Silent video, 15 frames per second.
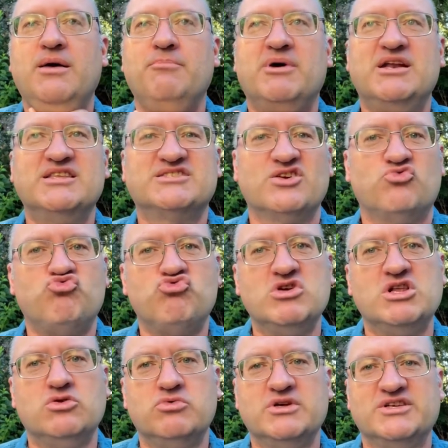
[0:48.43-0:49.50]
But it's a
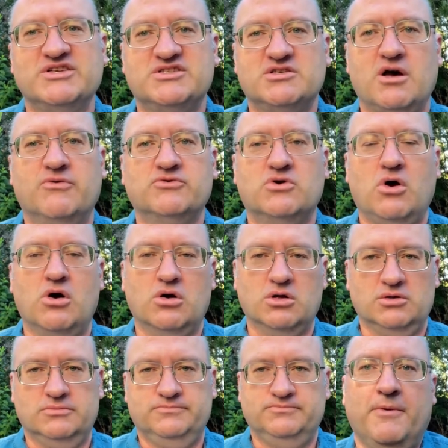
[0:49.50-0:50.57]
really, really soft
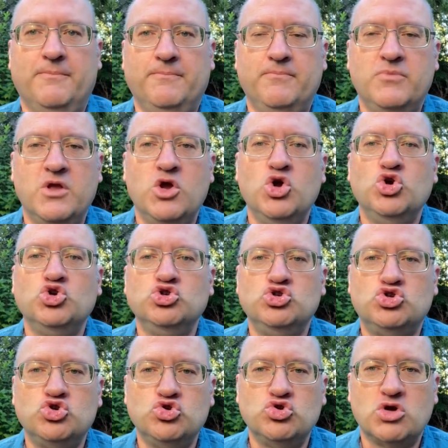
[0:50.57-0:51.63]
gargle.
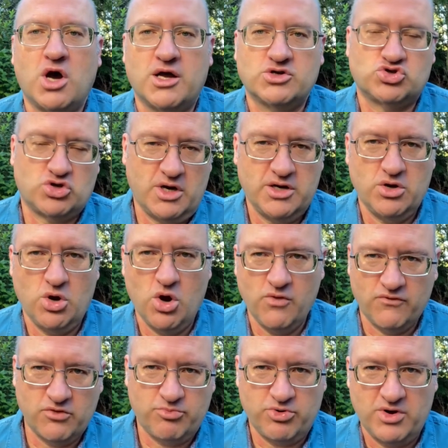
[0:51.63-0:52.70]
Do not try to
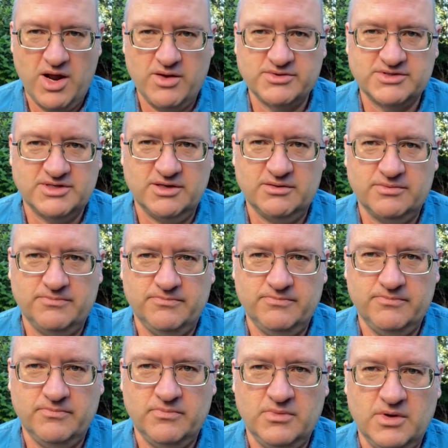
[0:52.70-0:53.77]
overpronounce it.
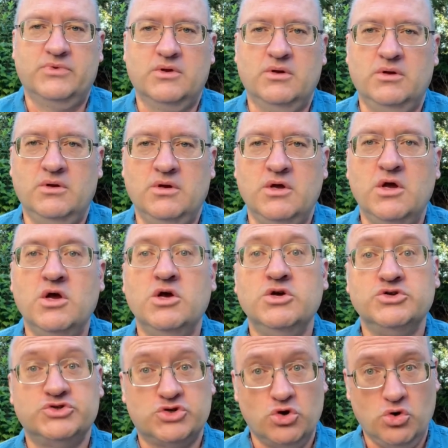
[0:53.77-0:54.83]

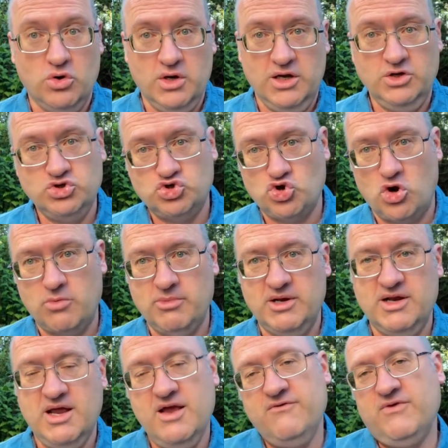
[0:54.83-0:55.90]
So in
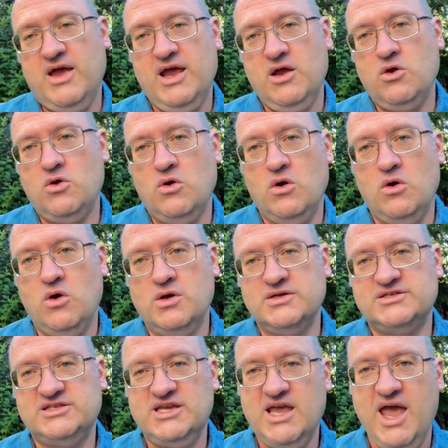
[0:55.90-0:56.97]
German, if a
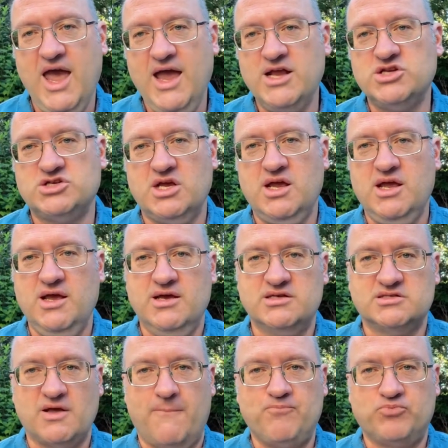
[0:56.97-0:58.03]
CH
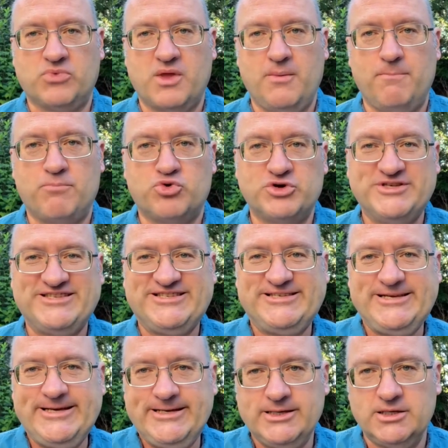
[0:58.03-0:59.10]
is
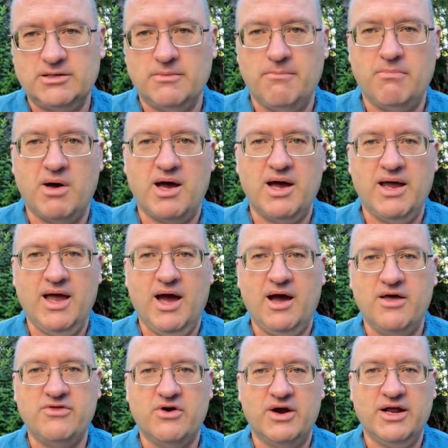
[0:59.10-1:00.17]
preceded by
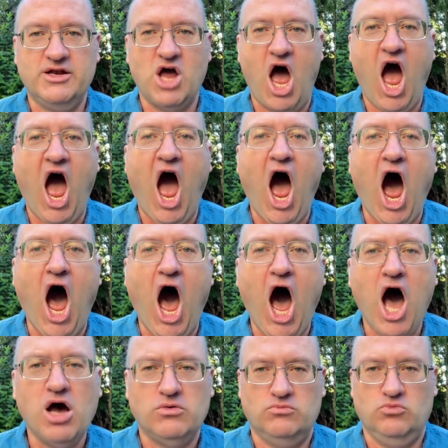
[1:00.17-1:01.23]
either an
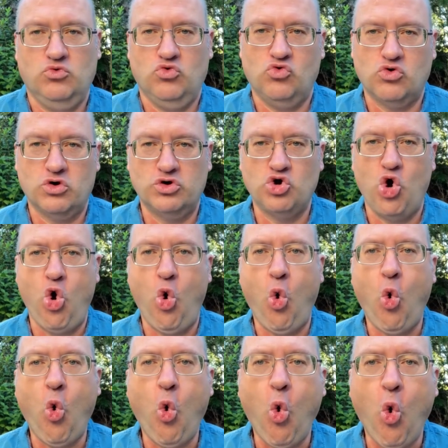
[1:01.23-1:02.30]
A or an
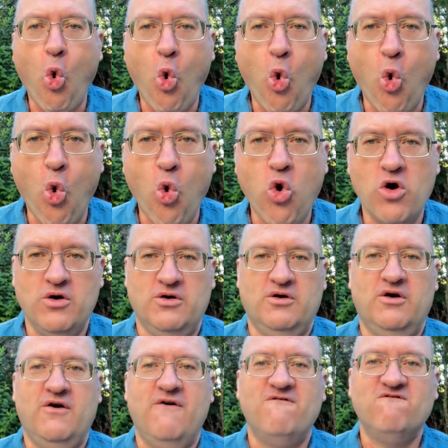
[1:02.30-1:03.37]
U
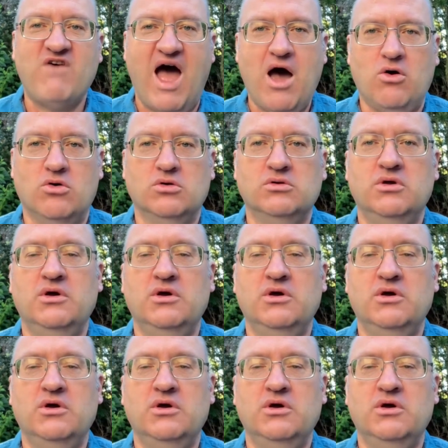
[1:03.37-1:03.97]
vowel,